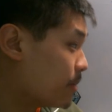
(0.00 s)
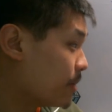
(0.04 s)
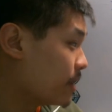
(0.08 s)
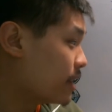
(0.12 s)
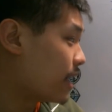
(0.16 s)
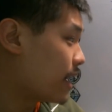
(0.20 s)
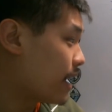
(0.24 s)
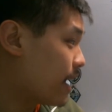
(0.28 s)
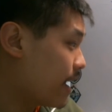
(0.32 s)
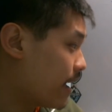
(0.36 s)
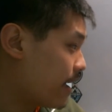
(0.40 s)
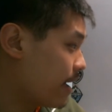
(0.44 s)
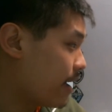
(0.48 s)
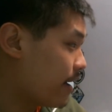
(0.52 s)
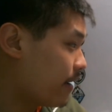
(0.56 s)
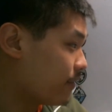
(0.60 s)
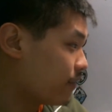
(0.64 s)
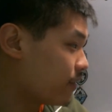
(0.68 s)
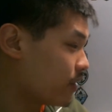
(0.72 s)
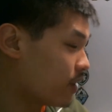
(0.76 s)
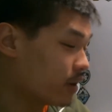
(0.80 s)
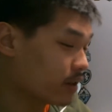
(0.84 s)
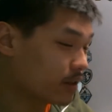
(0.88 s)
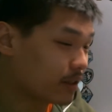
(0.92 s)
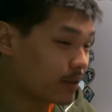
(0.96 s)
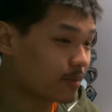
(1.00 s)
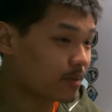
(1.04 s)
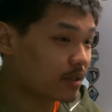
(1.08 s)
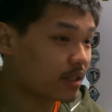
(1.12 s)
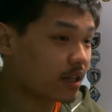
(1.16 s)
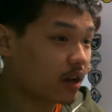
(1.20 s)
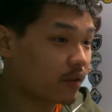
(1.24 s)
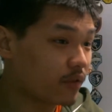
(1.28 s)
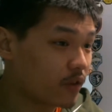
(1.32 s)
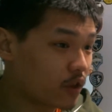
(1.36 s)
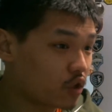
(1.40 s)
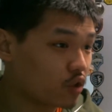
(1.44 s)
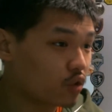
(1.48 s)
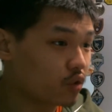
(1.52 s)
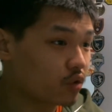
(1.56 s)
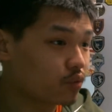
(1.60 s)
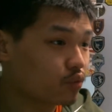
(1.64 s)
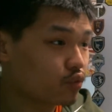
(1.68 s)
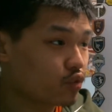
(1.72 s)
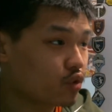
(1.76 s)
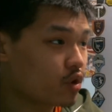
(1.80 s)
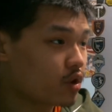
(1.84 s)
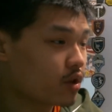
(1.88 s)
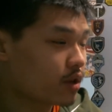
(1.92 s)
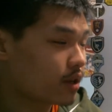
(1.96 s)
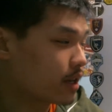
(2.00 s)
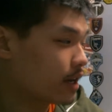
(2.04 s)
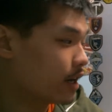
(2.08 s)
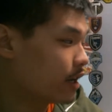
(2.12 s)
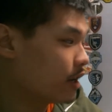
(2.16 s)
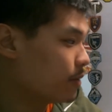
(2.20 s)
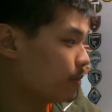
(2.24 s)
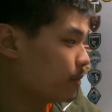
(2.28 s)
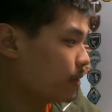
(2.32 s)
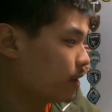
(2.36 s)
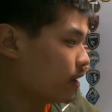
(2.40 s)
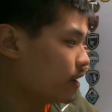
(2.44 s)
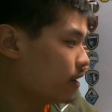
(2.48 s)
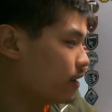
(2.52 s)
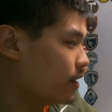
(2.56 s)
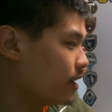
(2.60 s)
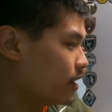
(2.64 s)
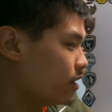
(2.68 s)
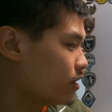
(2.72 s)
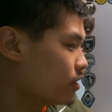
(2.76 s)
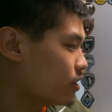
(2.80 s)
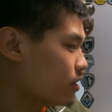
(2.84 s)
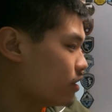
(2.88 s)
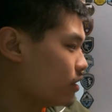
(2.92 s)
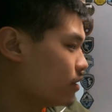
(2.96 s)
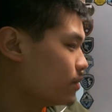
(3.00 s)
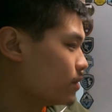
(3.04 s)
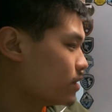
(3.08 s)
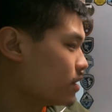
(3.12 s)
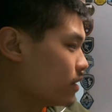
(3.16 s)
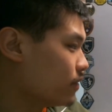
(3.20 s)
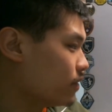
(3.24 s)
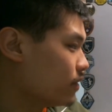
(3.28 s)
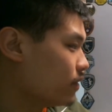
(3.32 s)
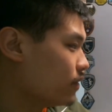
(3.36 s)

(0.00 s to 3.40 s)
they have got themselves a good kind of player in terms of